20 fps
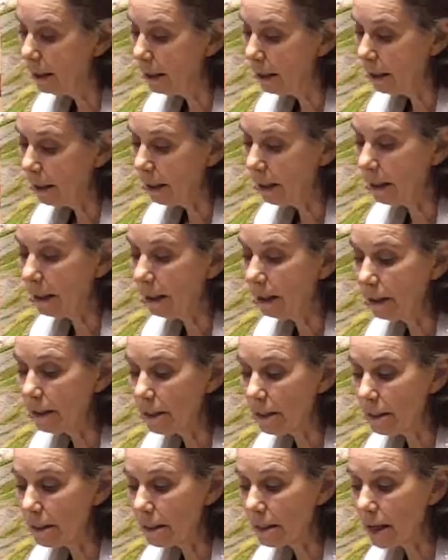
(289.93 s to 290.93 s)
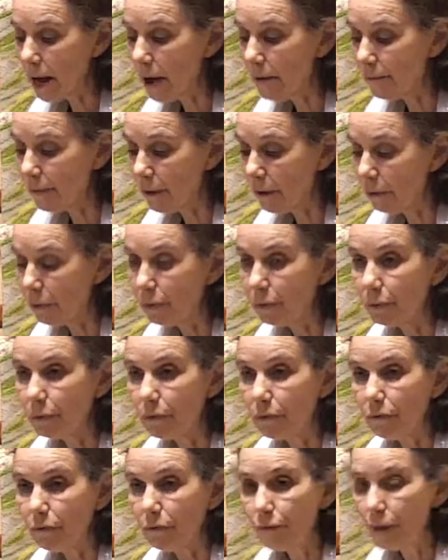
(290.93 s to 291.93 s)
He'll discover
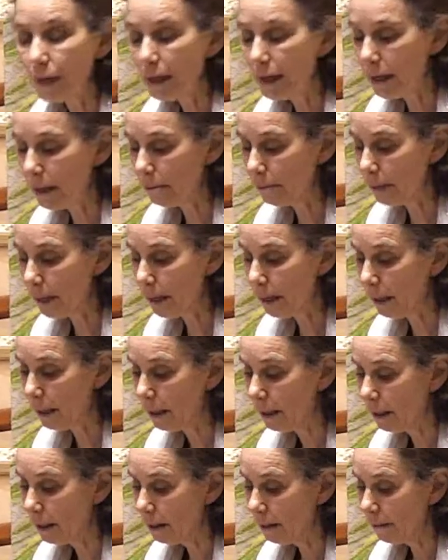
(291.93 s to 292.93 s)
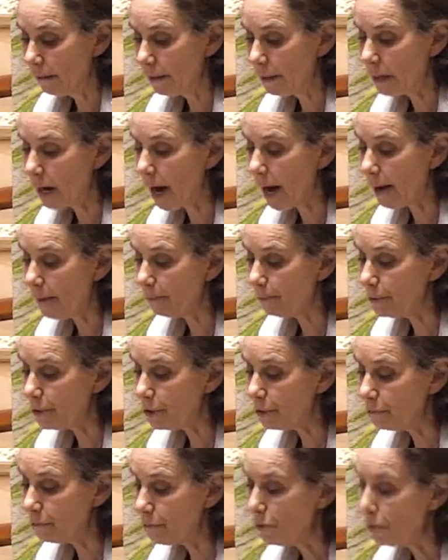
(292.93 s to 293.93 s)
through feeling me that I am
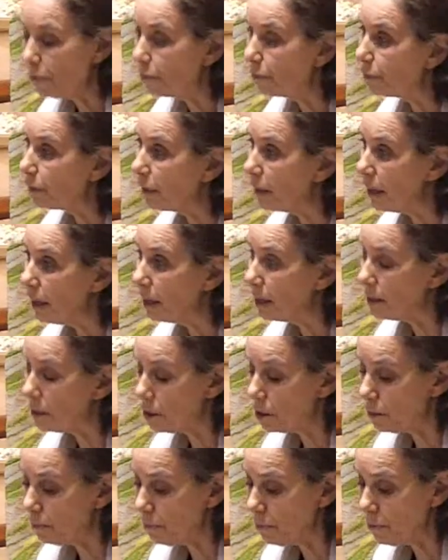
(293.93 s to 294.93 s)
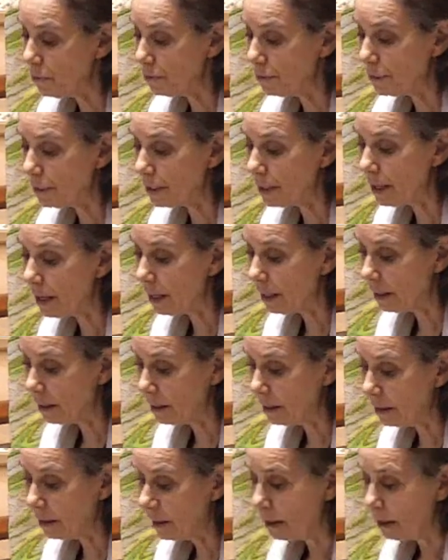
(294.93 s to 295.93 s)

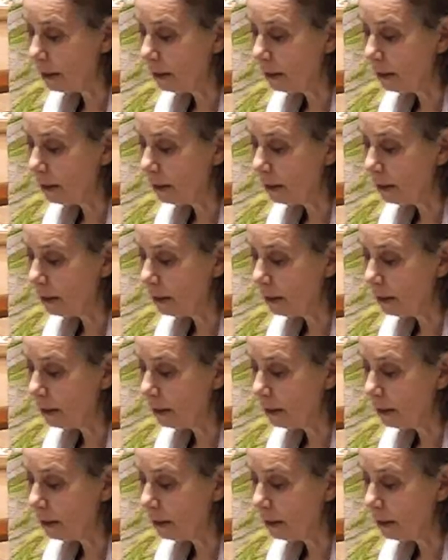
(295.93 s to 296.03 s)
smooth-skinned